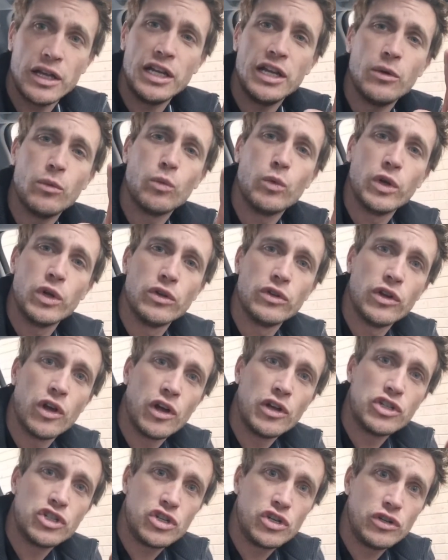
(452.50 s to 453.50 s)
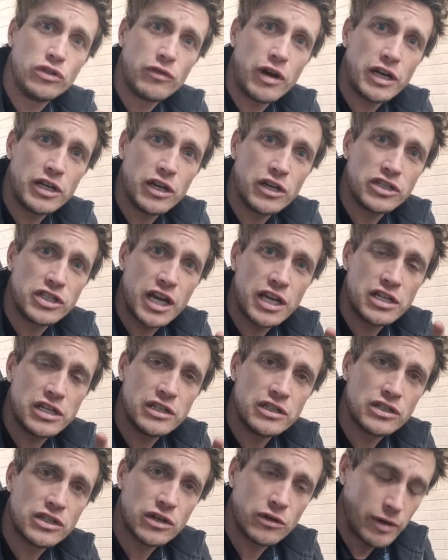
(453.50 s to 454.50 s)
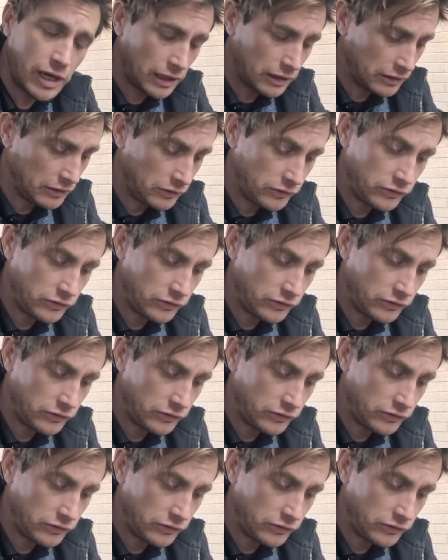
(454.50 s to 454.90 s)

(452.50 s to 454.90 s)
it will not tune radio stations correctly.